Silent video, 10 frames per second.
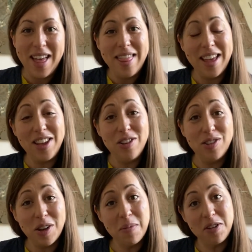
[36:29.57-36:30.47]
Thank you
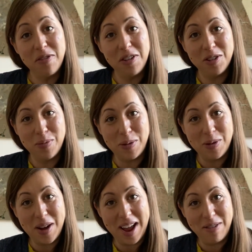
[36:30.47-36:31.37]
so much for your
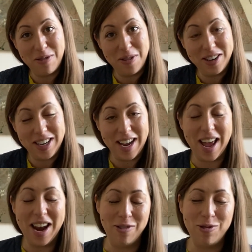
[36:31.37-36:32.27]
support and for watching,
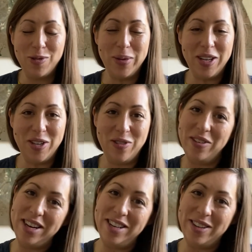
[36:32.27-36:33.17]
and I will speak to you
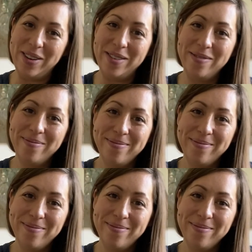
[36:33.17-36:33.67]
really soon.